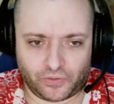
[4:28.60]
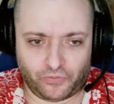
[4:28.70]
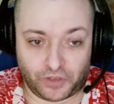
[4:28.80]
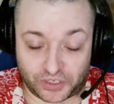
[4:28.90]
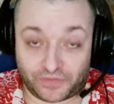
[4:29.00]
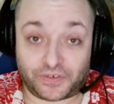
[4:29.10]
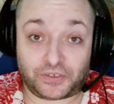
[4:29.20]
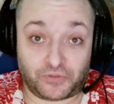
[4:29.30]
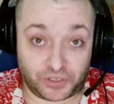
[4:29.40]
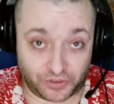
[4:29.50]
Wizard
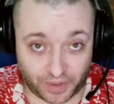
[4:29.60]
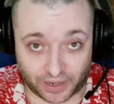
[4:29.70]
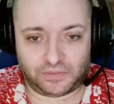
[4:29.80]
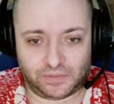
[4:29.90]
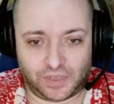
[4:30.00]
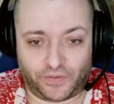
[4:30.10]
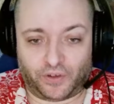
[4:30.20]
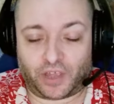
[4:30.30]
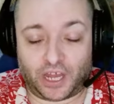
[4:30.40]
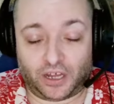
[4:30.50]
versus wizard battle. Even though
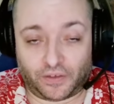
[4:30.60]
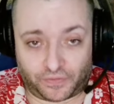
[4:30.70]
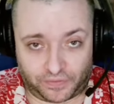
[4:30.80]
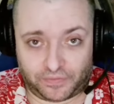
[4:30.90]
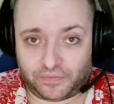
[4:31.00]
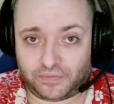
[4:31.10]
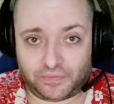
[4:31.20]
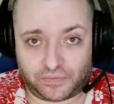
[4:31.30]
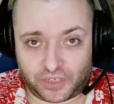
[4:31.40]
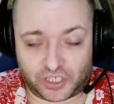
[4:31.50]
Gandalf
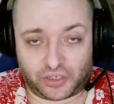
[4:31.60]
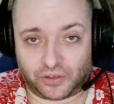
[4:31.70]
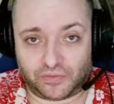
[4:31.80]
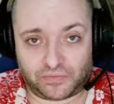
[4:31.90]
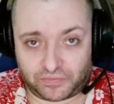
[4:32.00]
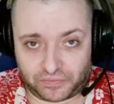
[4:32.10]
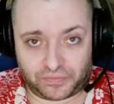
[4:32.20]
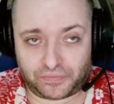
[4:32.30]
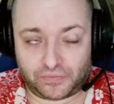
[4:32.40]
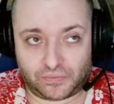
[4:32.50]
is still
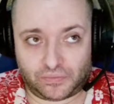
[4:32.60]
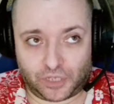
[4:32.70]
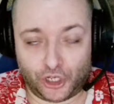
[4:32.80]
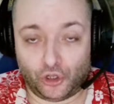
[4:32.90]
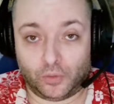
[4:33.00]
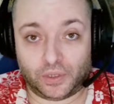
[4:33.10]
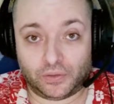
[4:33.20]
a noob.